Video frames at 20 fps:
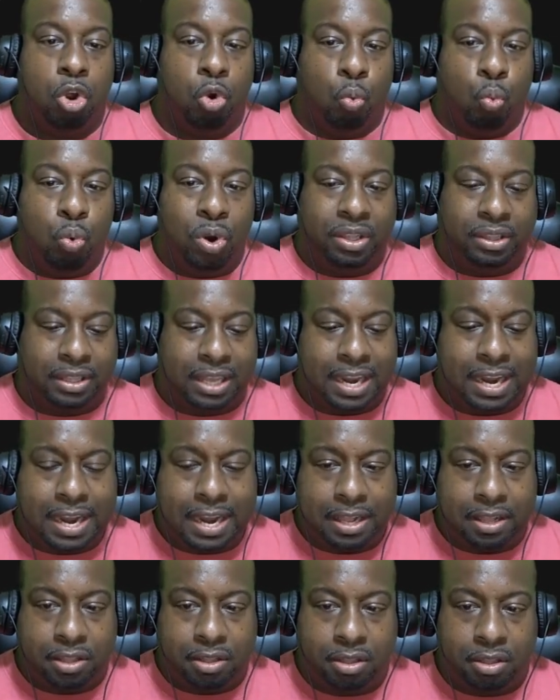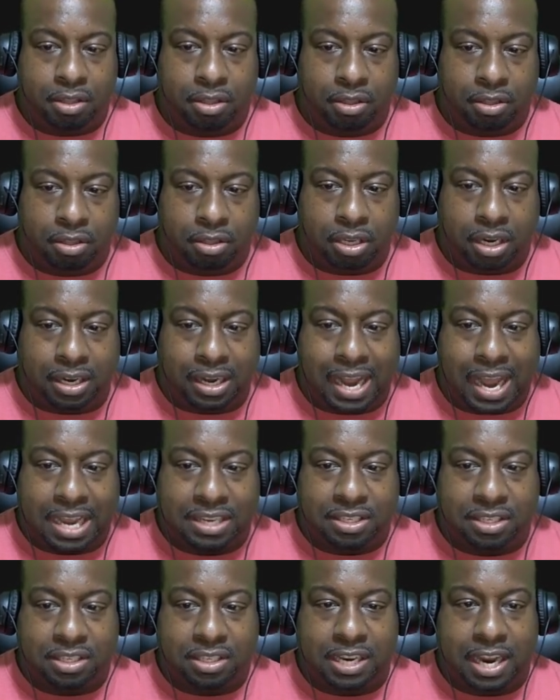Within the
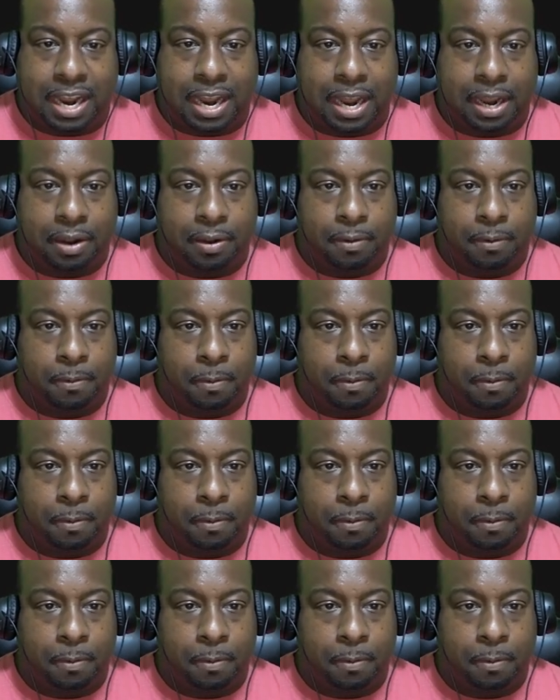classes tag,